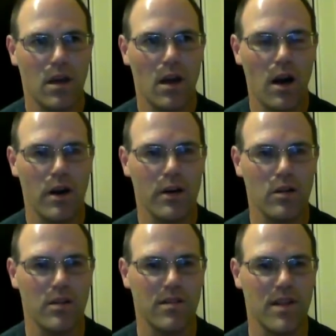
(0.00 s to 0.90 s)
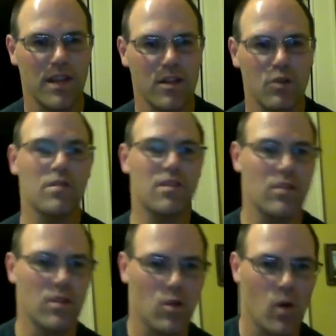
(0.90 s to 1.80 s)
articles that use
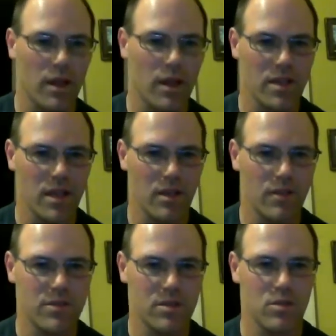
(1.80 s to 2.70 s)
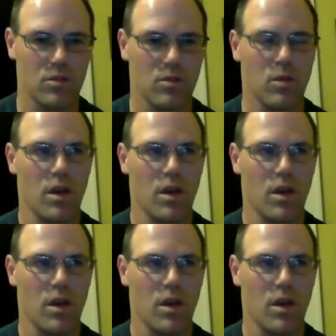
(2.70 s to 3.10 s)
either qualitative to